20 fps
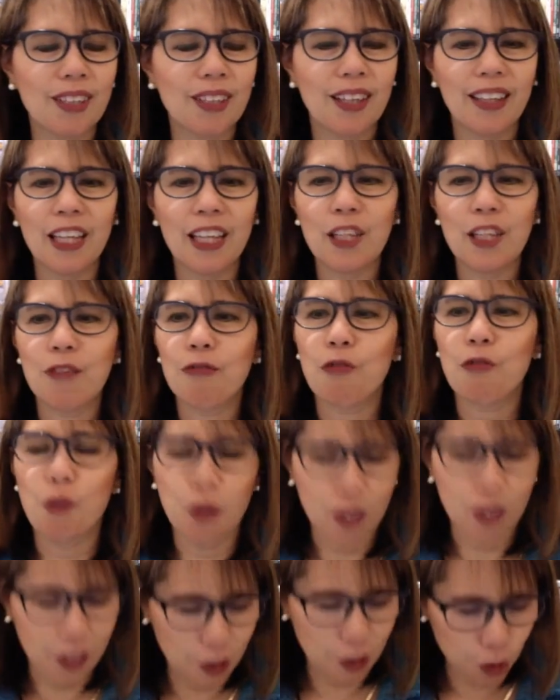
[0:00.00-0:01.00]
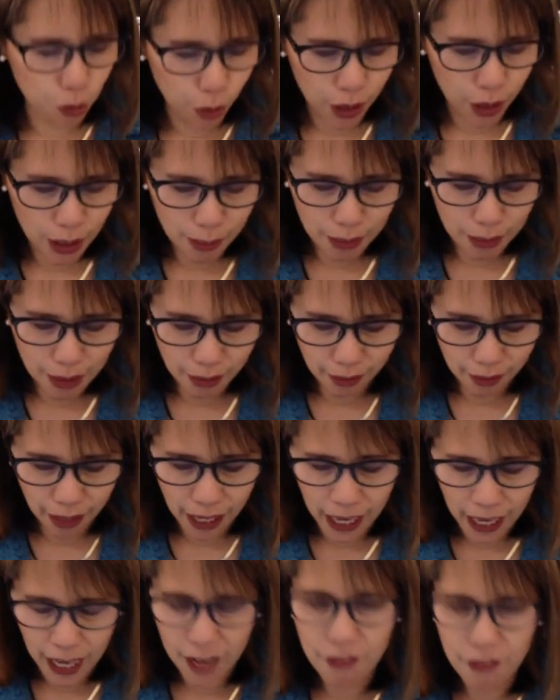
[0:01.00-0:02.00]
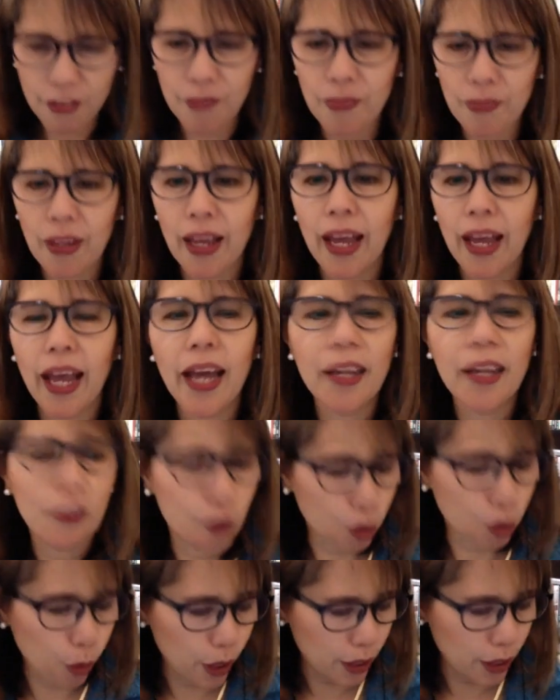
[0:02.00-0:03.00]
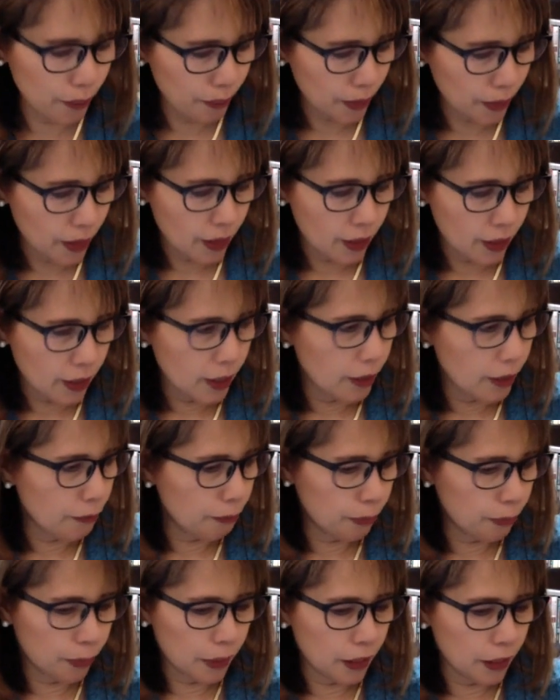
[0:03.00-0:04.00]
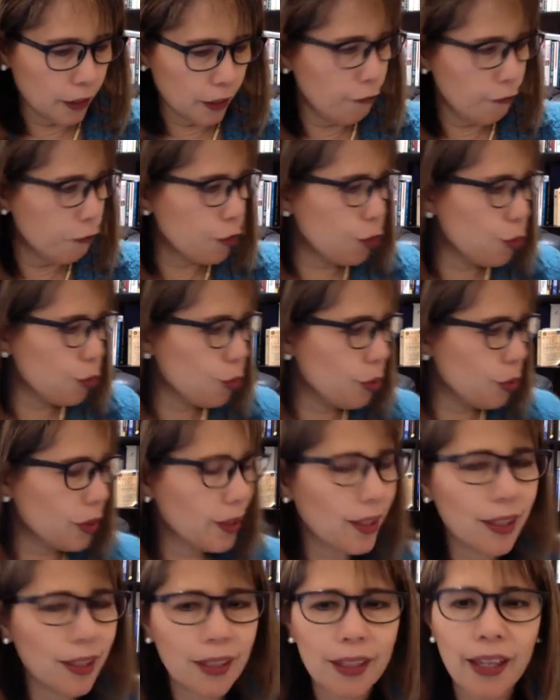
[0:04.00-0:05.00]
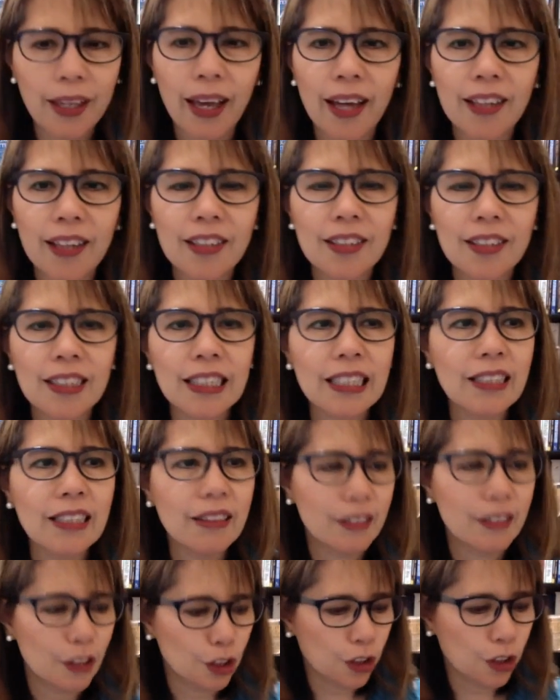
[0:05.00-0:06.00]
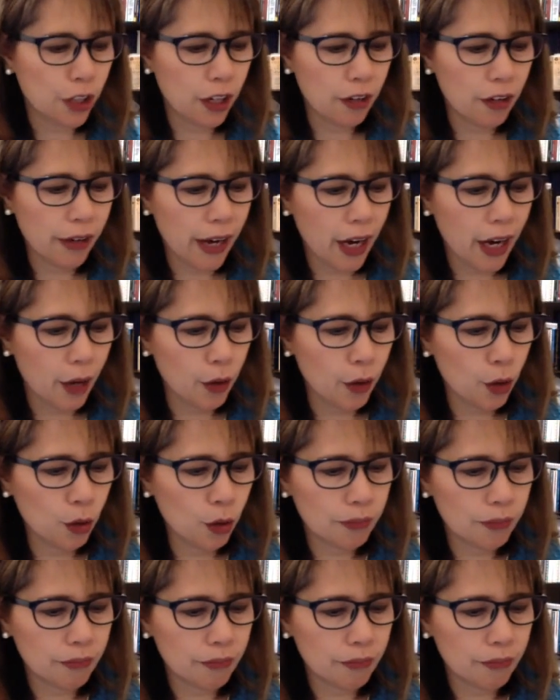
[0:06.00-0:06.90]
Thank you for joining me live. And Joy, uh, if you can see the share arrow